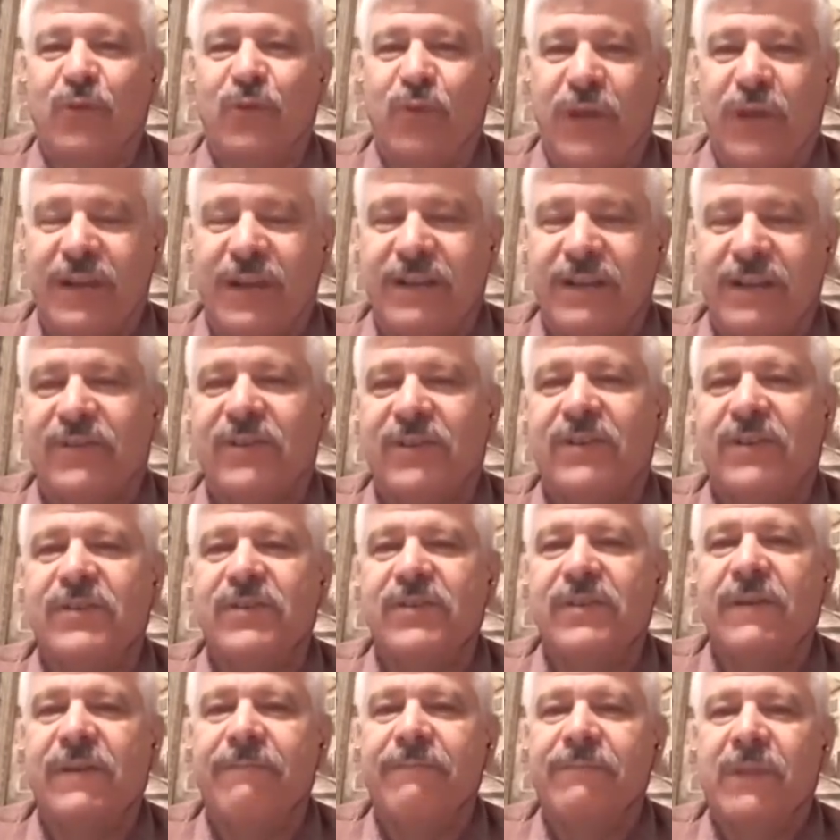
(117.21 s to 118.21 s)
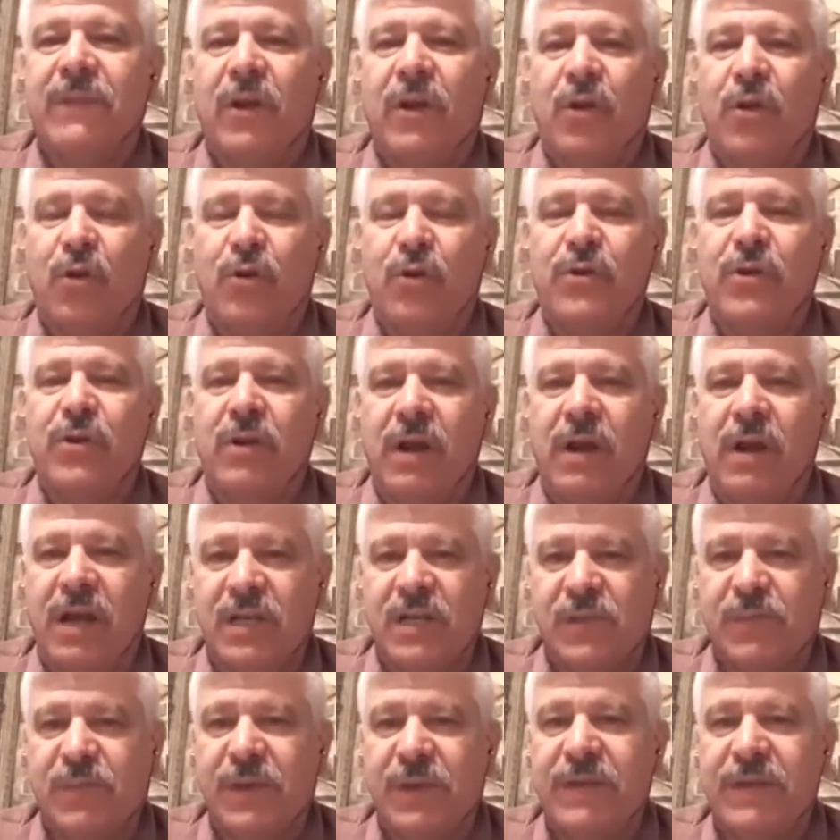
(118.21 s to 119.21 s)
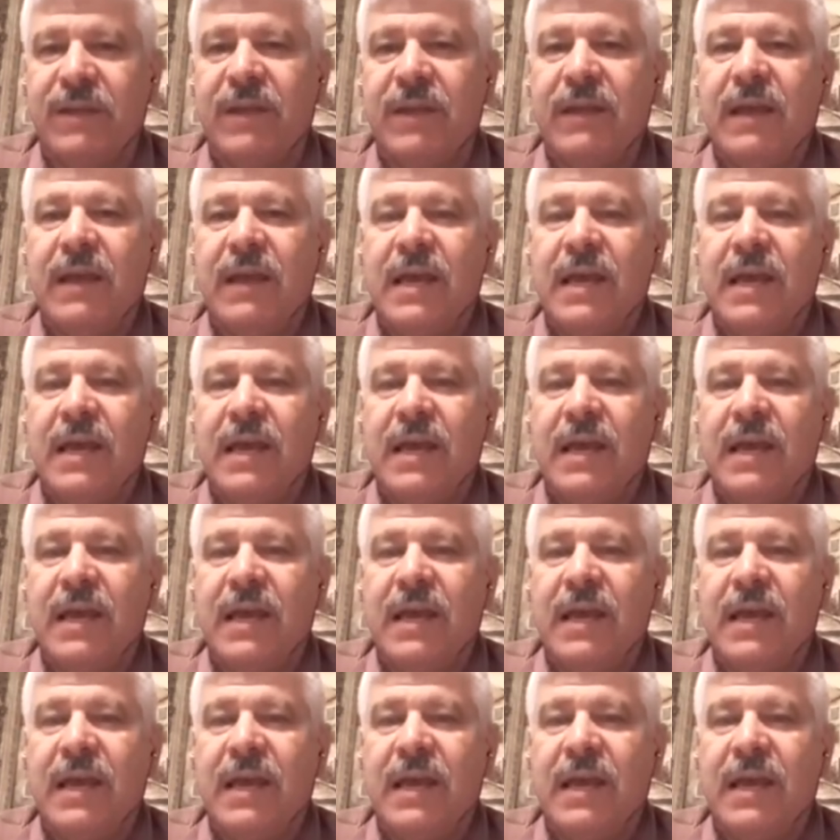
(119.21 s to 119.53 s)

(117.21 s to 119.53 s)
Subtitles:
witnesses, her and her husband.